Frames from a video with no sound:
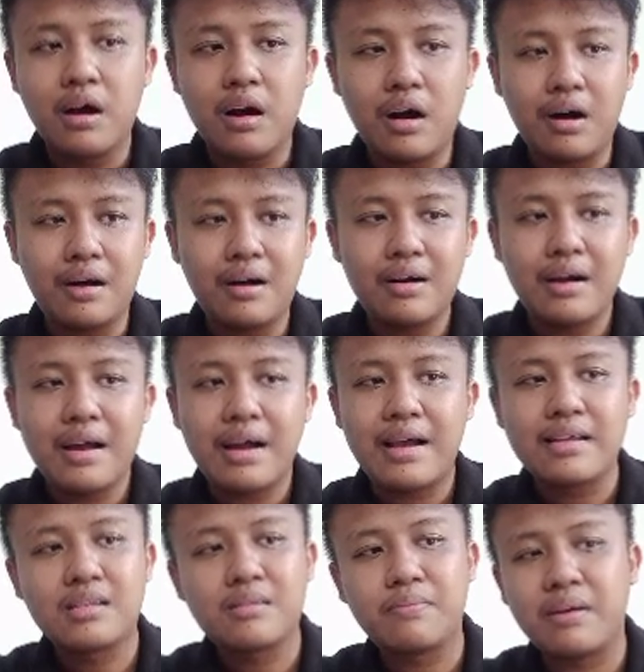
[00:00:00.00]
or
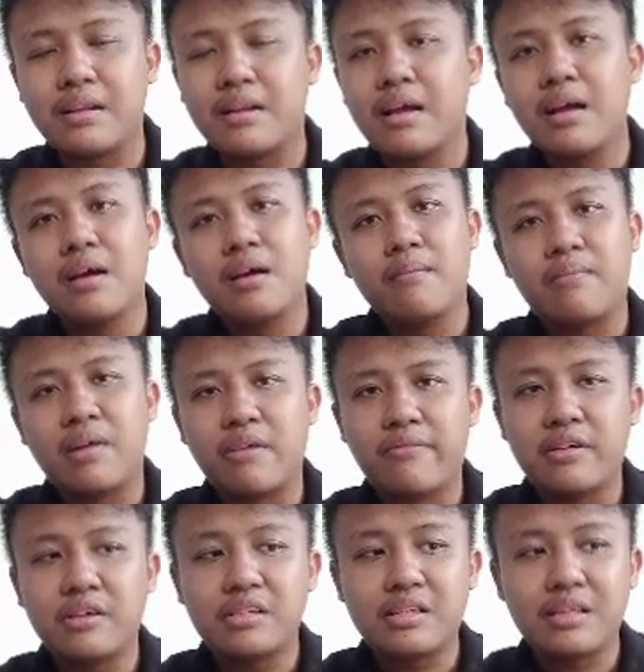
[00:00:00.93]
has been
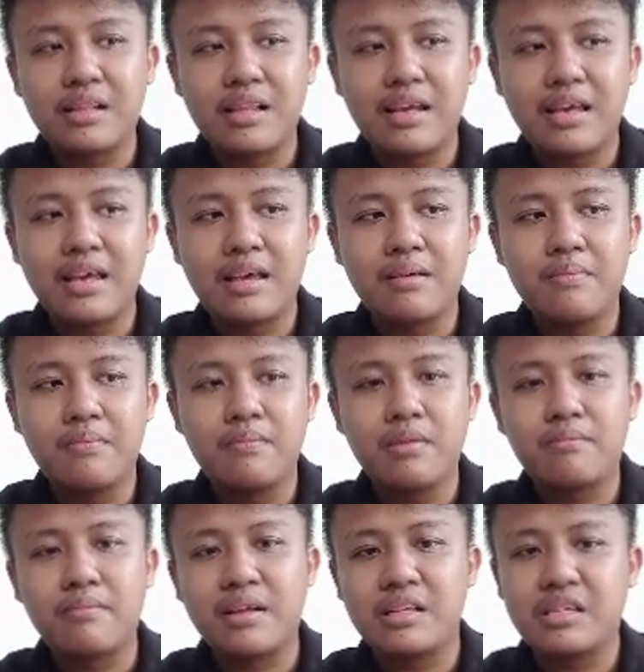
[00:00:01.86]
previously
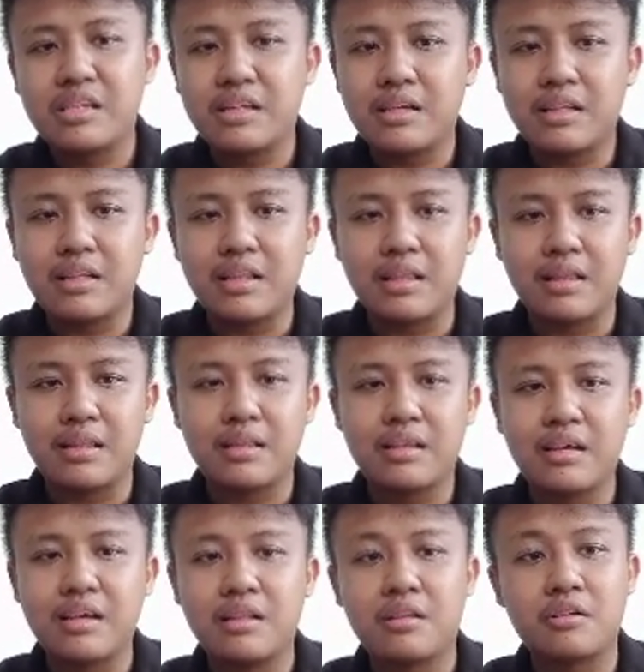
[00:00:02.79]

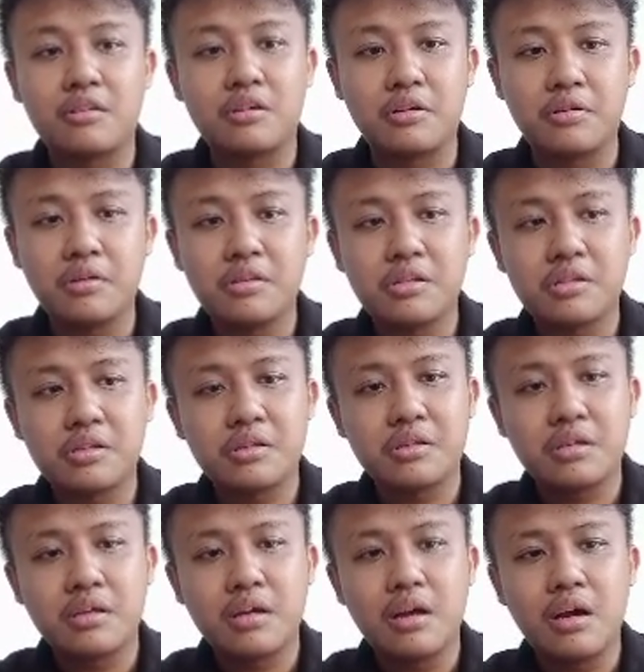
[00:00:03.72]
mentioned, introduced,
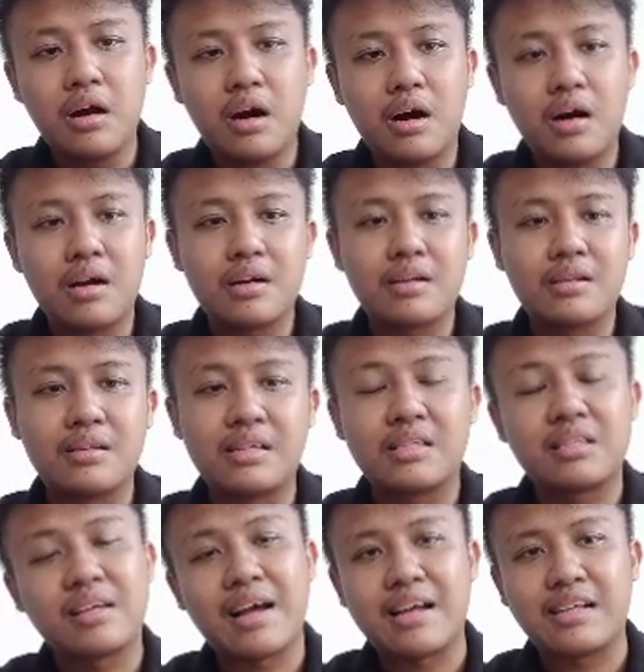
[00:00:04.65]
or
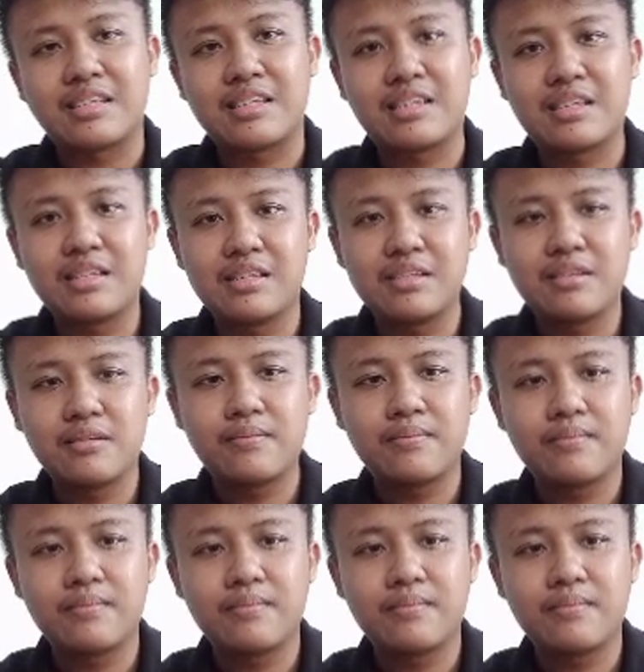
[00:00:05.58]
discussed.